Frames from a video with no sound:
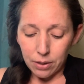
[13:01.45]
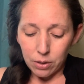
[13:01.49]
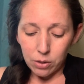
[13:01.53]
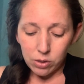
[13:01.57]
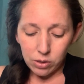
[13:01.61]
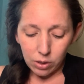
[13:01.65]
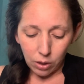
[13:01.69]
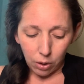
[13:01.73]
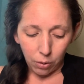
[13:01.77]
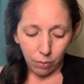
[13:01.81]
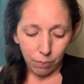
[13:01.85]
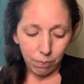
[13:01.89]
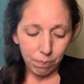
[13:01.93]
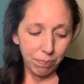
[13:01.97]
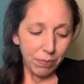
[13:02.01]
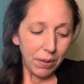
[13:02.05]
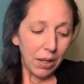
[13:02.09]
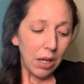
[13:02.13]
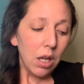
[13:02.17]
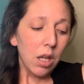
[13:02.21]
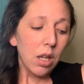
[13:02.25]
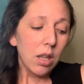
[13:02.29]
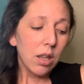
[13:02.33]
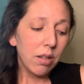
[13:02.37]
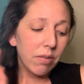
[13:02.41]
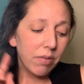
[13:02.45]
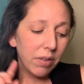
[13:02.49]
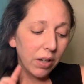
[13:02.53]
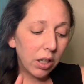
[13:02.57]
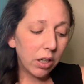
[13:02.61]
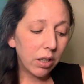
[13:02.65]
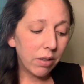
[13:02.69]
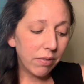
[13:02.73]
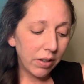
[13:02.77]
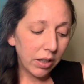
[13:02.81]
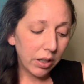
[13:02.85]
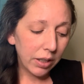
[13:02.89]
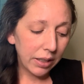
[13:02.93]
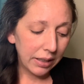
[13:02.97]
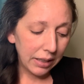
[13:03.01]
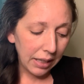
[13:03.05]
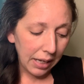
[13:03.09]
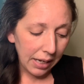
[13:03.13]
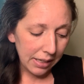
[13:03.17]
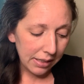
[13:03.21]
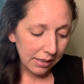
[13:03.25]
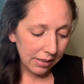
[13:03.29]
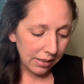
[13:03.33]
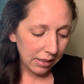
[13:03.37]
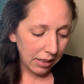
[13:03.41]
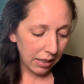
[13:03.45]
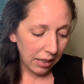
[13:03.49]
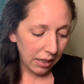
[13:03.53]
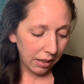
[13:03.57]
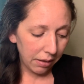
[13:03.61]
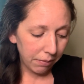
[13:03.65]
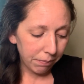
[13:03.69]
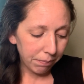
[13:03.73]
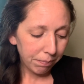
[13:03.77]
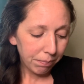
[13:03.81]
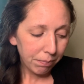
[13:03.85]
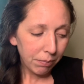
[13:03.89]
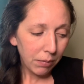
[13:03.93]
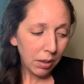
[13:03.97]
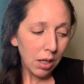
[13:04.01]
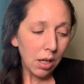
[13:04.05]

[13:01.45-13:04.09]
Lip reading: So the very, very last thing,